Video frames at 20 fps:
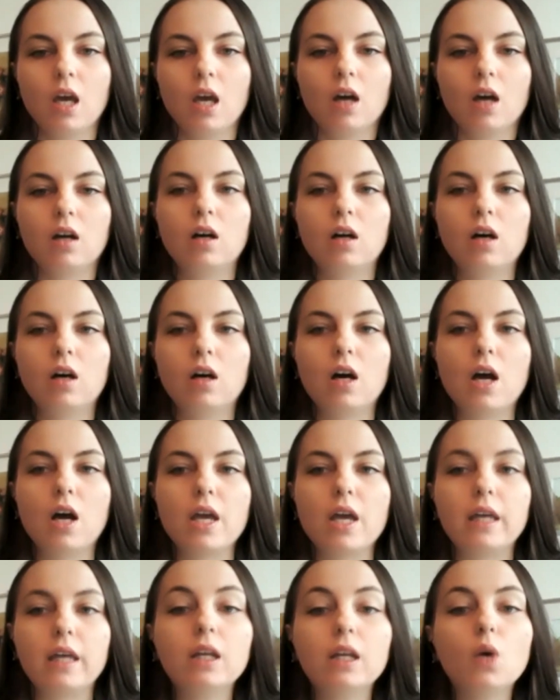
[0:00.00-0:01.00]

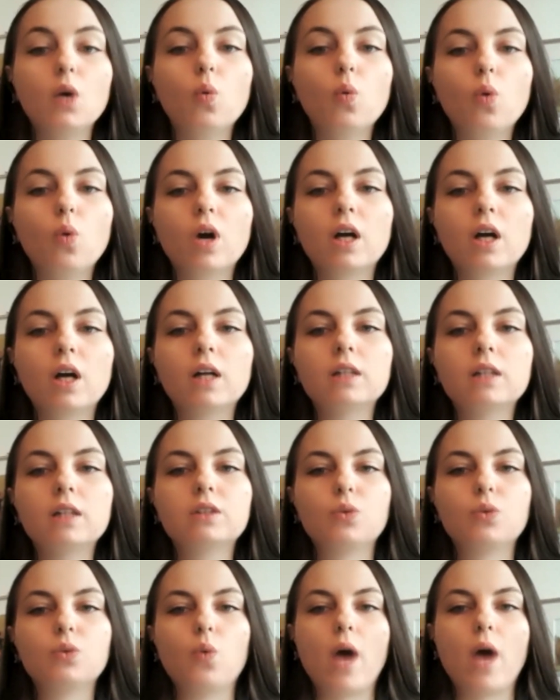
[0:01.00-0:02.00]
In a world
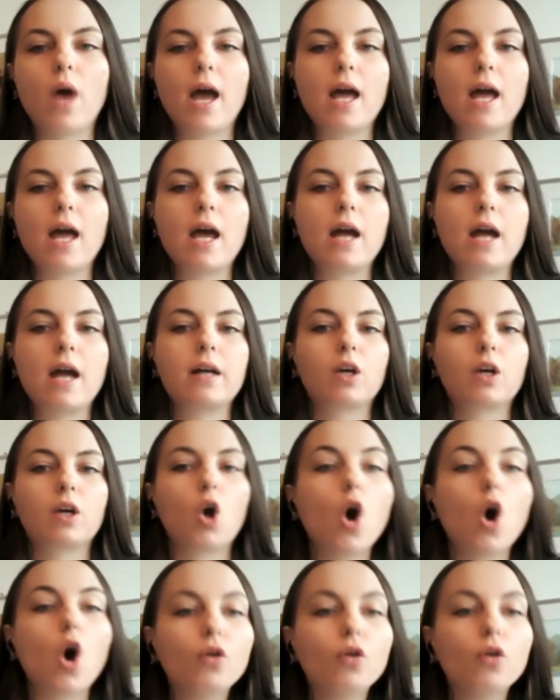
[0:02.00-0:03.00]
where
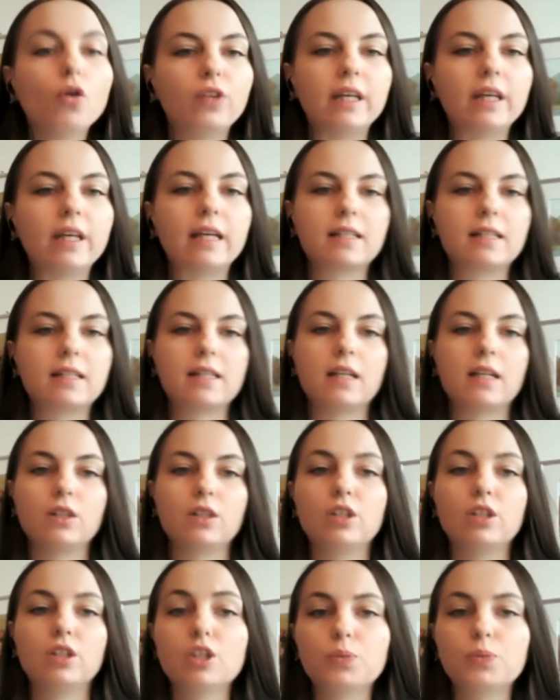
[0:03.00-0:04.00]
conflicts and
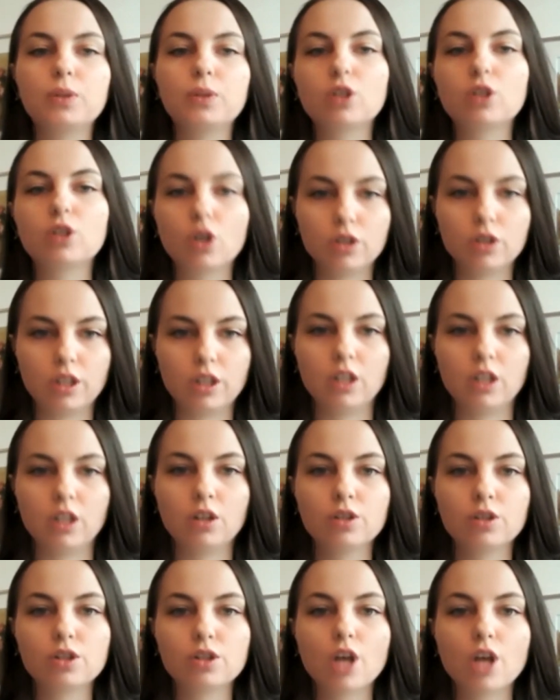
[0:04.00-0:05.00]
disputes continue,
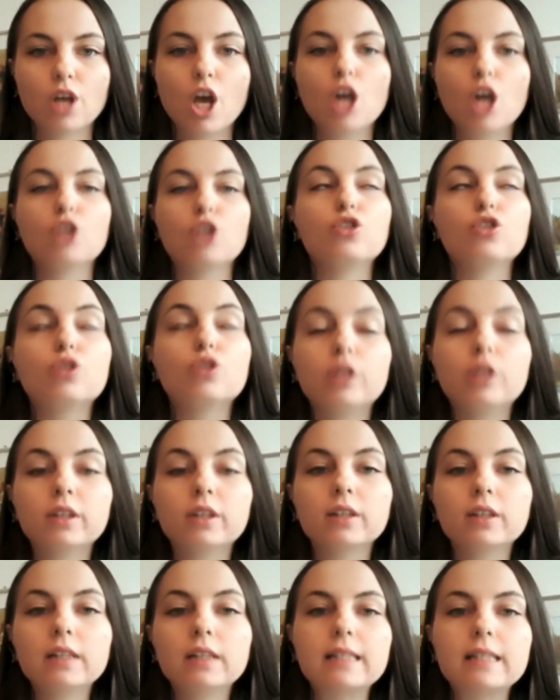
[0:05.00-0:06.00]

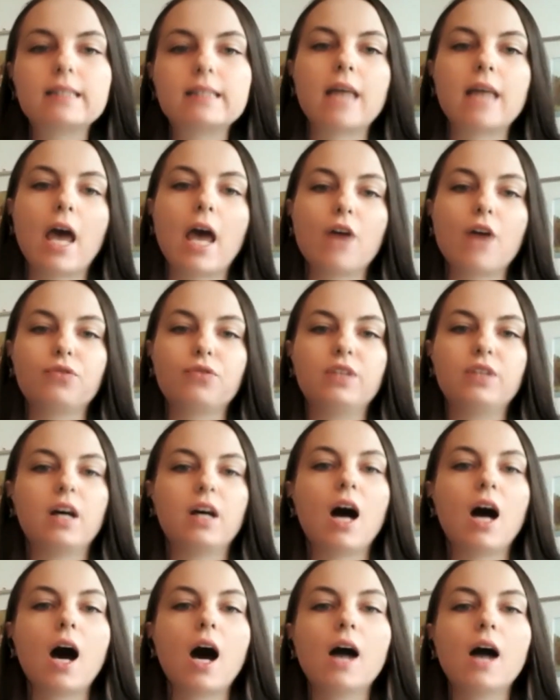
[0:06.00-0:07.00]
journalists have the
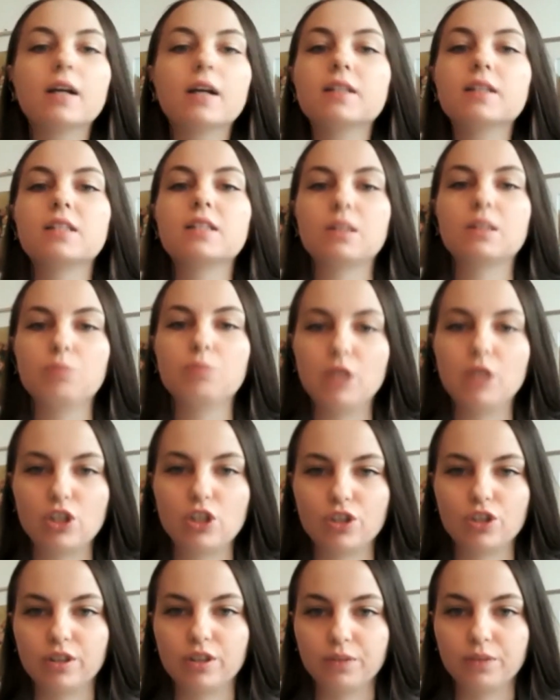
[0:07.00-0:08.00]
hardest
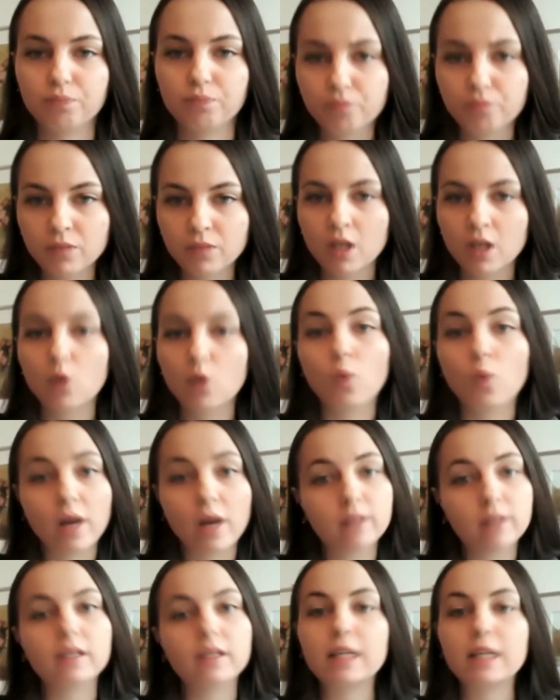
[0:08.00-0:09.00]
mission. Well,
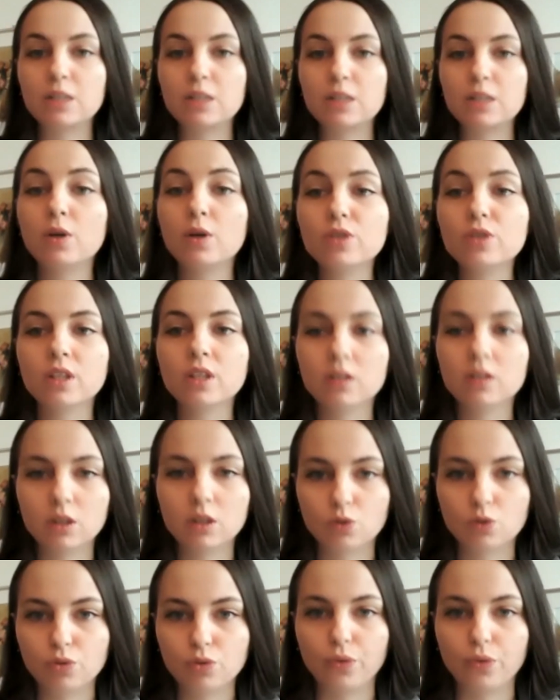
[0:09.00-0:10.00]
exposing the
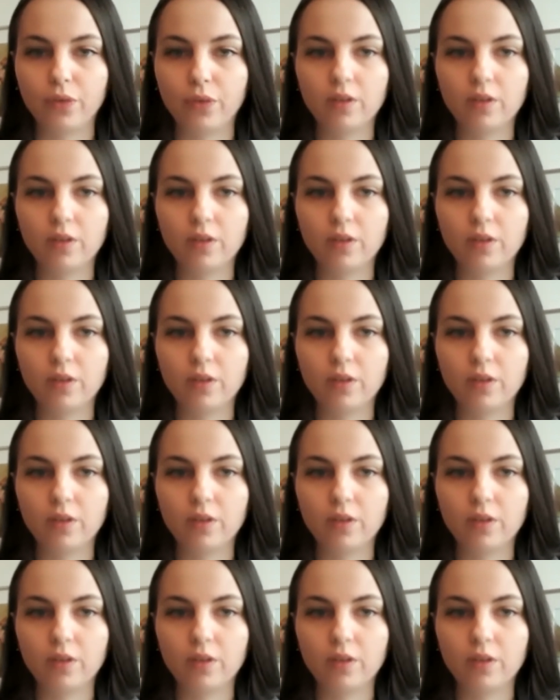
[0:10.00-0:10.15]
truth.